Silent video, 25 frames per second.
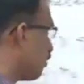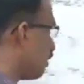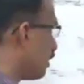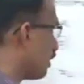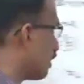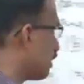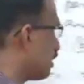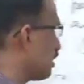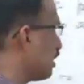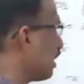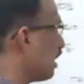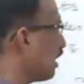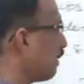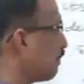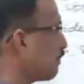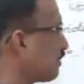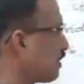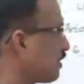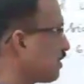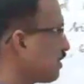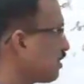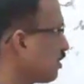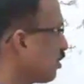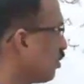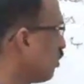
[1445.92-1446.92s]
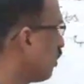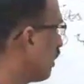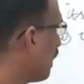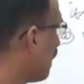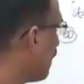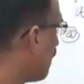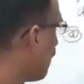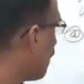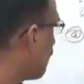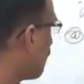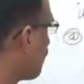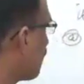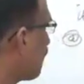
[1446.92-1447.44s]
what are the options you
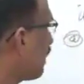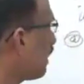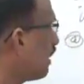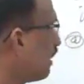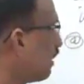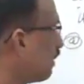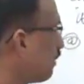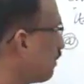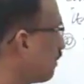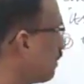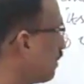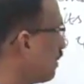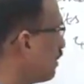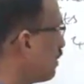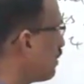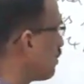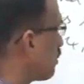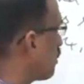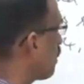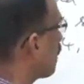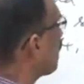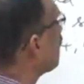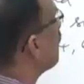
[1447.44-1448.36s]
have here. So,